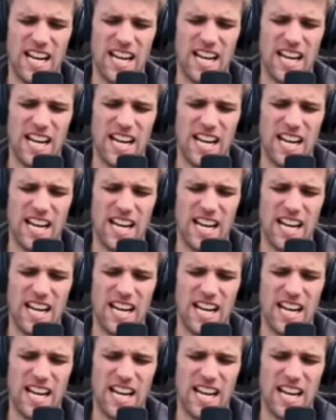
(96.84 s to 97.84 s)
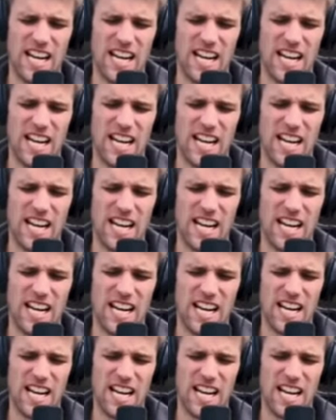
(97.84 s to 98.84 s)

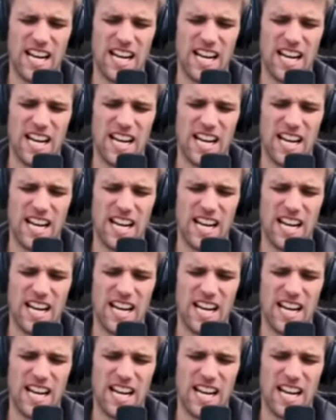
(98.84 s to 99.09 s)
Nothing is said.